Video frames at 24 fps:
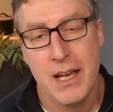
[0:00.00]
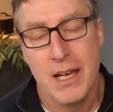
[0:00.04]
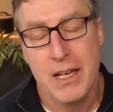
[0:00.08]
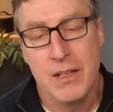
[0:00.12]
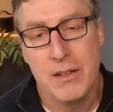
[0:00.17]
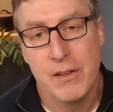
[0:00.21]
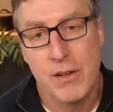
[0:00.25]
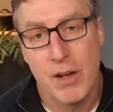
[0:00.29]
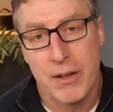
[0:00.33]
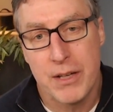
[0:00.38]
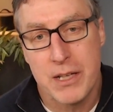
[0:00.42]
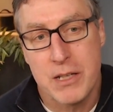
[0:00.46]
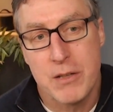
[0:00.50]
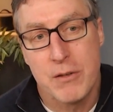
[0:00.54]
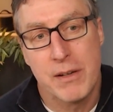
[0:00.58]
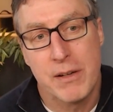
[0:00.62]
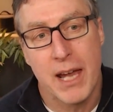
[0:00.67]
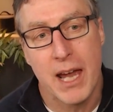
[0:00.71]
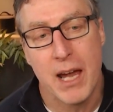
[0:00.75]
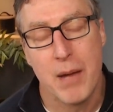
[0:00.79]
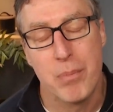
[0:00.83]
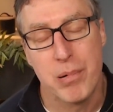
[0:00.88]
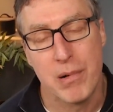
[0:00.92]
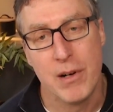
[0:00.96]
You've got the UK
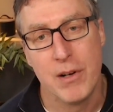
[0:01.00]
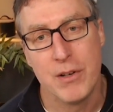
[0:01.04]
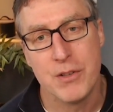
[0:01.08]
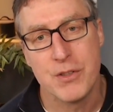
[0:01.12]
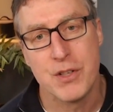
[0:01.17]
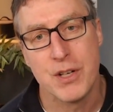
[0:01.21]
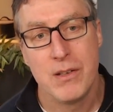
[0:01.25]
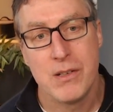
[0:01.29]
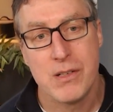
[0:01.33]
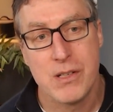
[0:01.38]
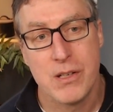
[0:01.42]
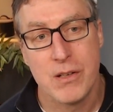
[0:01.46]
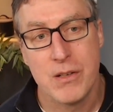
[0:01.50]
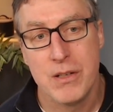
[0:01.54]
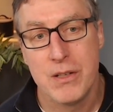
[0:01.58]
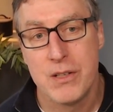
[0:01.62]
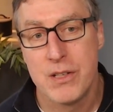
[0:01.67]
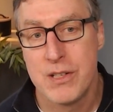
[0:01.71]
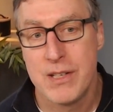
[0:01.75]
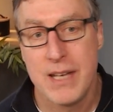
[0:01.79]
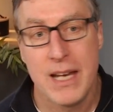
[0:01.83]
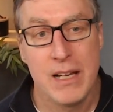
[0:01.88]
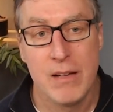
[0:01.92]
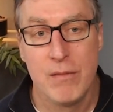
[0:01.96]
approach, so you
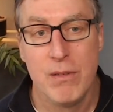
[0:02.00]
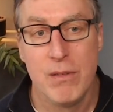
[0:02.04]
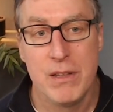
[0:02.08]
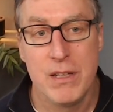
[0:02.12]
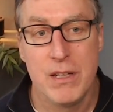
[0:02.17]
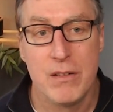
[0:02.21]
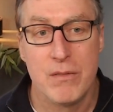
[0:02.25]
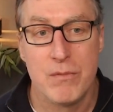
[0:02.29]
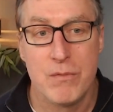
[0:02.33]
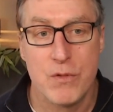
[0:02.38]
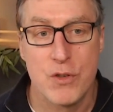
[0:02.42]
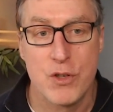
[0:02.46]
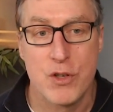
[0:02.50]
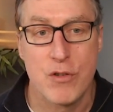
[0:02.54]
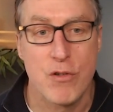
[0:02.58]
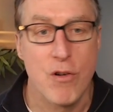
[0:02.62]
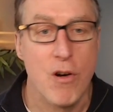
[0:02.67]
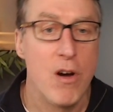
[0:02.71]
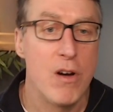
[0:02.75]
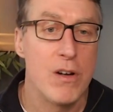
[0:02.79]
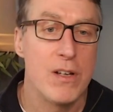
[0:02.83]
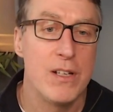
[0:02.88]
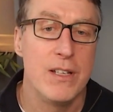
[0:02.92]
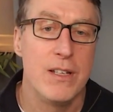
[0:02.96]
stick with your
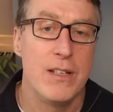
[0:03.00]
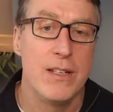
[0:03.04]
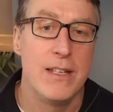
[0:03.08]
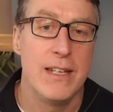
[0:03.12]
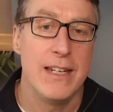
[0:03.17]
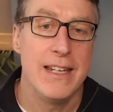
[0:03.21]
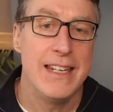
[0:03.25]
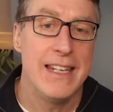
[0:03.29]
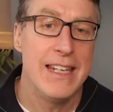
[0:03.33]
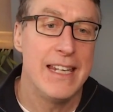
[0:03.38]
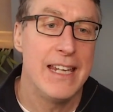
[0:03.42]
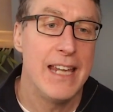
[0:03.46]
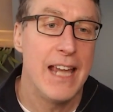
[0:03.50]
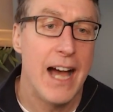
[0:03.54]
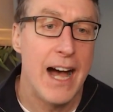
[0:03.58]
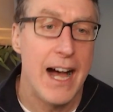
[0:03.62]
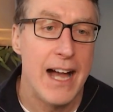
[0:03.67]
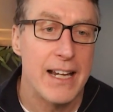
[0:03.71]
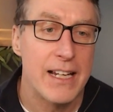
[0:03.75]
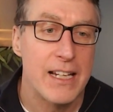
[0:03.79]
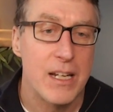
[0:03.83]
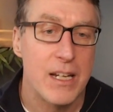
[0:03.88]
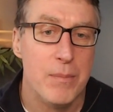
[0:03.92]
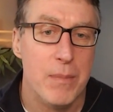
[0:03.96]
strong
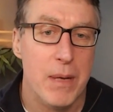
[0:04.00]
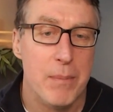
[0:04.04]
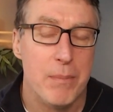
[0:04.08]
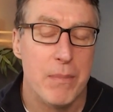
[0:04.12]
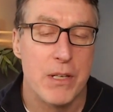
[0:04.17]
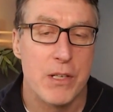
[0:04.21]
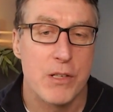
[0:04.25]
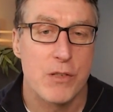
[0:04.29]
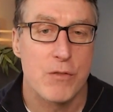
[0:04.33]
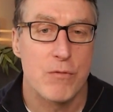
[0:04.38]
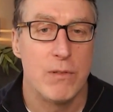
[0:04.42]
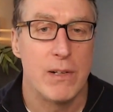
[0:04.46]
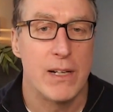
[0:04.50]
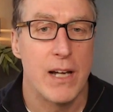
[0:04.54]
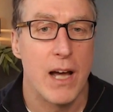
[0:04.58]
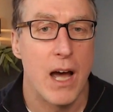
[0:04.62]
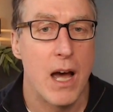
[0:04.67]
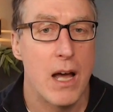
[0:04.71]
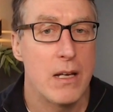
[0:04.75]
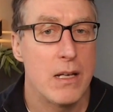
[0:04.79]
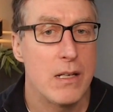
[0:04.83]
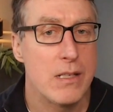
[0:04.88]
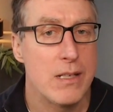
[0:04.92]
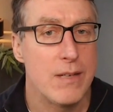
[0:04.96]
DEI commitments
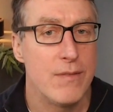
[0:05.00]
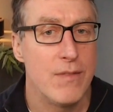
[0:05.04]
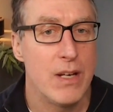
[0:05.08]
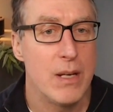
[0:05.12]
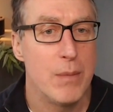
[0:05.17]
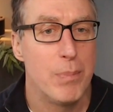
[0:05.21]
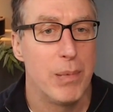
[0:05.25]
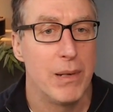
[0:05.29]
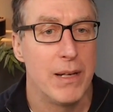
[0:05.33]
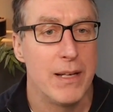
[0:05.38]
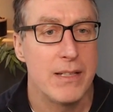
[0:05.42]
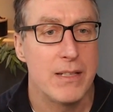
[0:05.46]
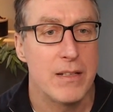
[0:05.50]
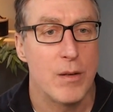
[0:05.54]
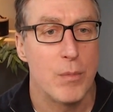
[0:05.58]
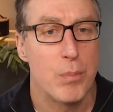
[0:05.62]
regardless of any political